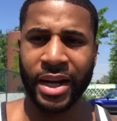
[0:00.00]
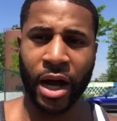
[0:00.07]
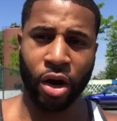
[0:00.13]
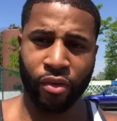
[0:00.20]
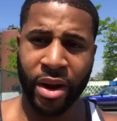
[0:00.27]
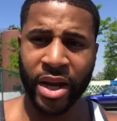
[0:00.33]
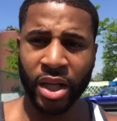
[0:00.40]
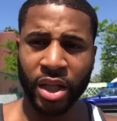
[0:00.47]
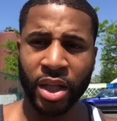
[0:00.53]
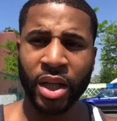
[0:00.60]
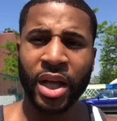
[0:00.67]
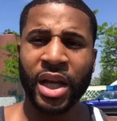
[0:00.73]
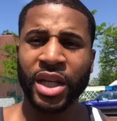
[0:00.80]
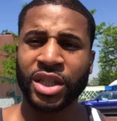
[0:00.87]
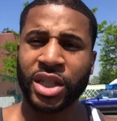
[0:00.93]
Now, granted,
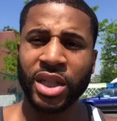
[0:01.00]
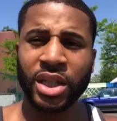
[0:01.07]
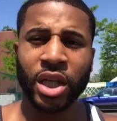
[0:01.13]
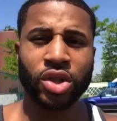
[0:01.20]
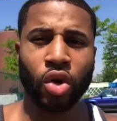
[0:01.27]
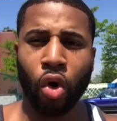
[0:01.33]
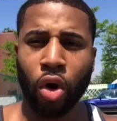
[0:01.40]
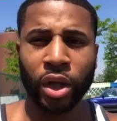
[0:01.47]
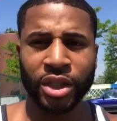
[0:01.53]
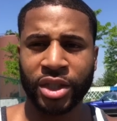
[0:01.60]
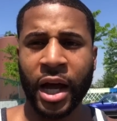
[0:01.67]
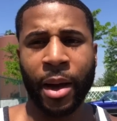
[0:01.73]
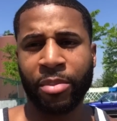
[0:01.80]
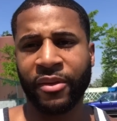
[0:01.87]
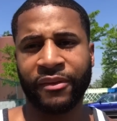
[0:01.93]
she does all the
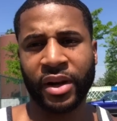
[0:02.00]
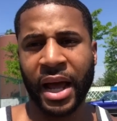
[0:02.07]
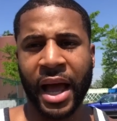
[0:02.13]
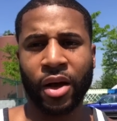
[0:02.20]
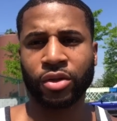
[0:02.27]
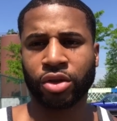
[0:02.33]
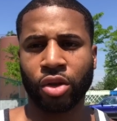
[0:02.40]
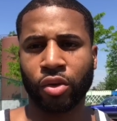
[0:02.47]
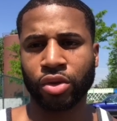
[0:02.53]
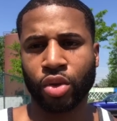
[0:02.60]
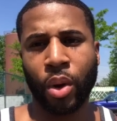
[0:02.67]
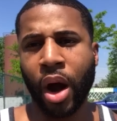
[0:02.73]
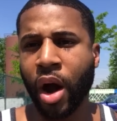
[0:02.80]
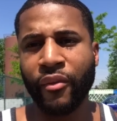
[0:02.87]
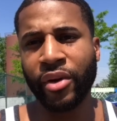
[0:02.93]
shopping for the household,
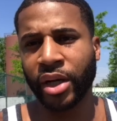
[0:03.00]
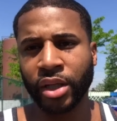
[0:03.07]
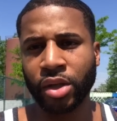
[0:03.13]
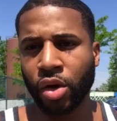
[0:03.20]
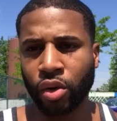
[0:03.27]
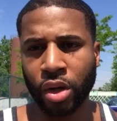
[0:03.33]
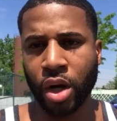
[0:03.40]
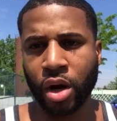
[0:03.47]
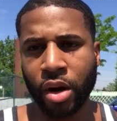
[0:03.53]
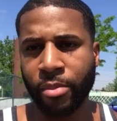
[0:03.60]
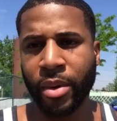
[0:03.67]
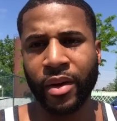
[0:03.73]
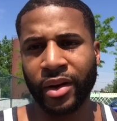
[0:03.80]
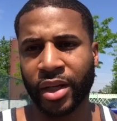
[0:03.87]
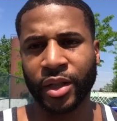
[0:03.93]
so I already know that her
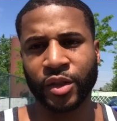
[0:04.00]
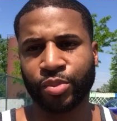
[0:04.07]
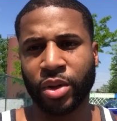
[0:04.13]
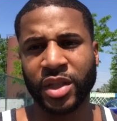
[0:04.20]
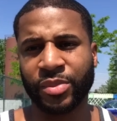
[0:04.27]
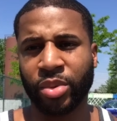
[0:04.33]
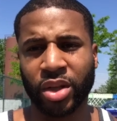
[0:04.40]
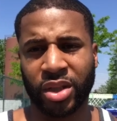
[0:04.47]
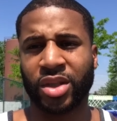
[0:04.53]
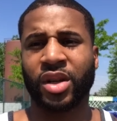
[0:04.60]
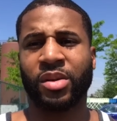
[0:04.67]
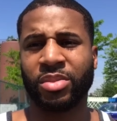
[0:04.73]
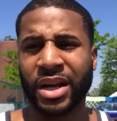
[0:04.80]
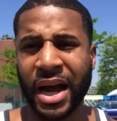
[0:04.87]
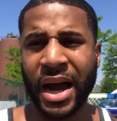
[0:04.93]
American Express bill is
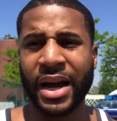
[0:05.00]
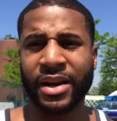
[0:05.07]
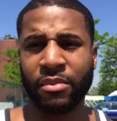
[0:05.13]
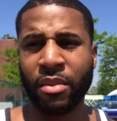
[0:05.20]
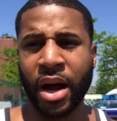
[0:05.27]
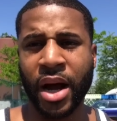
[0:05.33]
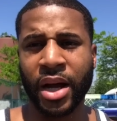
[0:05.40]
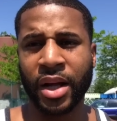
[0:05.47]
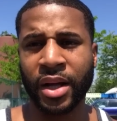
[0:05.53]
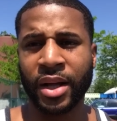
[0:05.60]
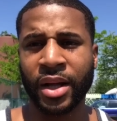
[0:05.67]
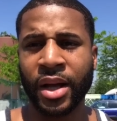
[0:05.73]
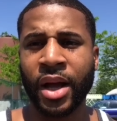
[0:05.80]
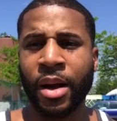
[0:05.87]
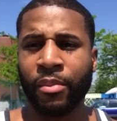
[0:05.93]
gonna be higher than mine.
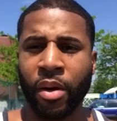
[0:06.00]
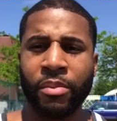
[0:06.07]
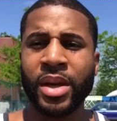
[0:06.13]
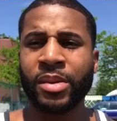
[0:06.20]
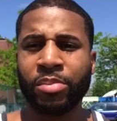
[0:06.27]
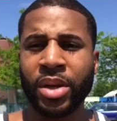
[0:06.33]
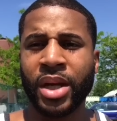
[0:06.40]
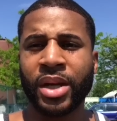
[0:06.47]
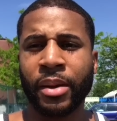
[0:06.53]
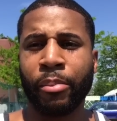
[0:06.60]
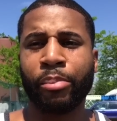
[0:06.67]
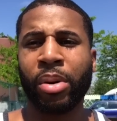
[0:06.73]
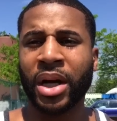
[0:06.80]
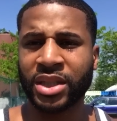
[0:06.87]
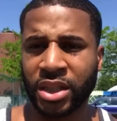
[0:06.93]
But me being a
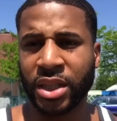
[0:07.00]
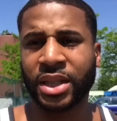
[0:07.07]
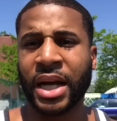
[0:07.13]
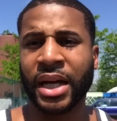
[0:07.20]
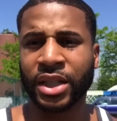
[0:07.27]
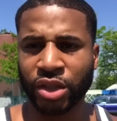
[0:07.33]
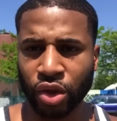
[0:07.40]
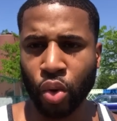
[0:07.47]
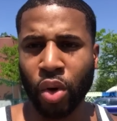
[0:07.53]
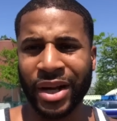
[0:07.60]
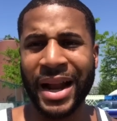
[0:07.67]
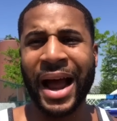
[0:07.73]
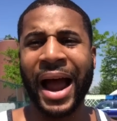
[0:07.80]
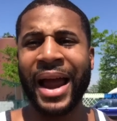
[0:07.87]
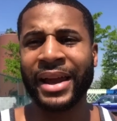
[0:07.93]
budget connoisseur
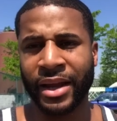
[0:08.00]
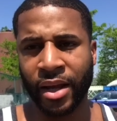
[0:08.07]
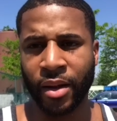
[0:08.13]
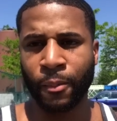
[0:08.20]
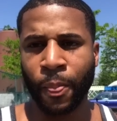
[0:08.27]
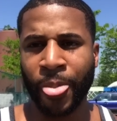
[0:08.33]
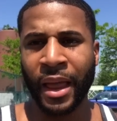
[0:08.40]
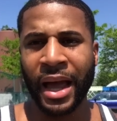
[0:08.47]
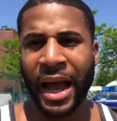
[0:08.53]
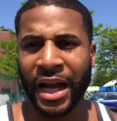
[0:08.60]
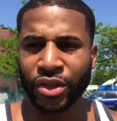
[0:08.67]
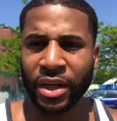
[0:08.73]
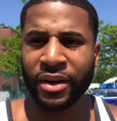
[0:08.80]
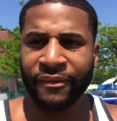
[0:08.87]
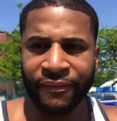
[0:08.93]
that I am,
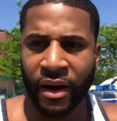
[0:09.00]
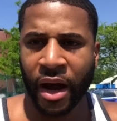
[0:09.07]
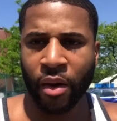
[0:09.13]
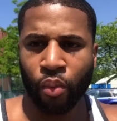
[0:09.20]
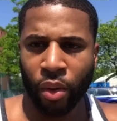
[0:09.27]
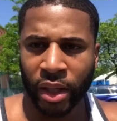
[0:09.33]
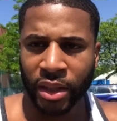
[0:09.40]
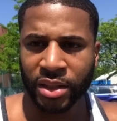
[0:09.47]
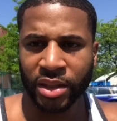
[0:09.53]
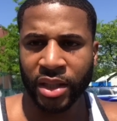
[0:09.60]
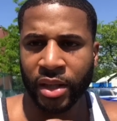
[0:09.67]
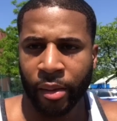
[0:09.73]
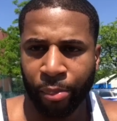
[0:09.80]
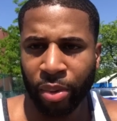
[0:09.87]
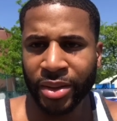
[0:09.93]
I try to find ways
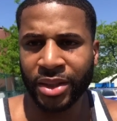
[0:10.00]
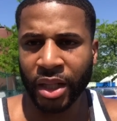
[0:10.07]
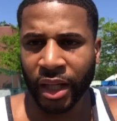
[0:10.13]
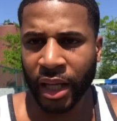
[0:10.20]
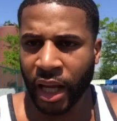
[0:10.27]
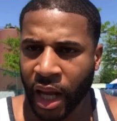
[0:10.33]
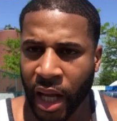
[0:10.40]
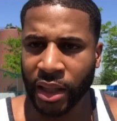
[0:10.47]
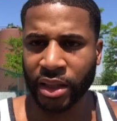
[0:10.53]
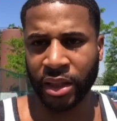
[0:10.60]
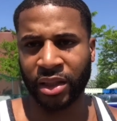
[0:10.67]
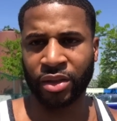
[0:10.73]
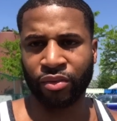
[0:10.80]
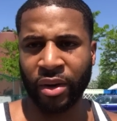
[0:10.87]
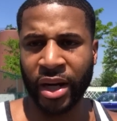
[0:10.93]
to nip and tuck and cut
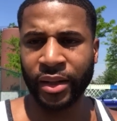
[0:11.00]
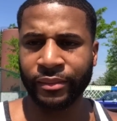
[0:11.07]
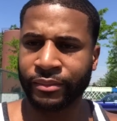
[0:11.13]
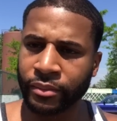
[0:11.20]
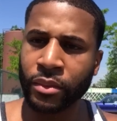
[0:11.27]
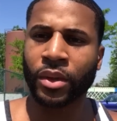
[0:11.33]
things, right?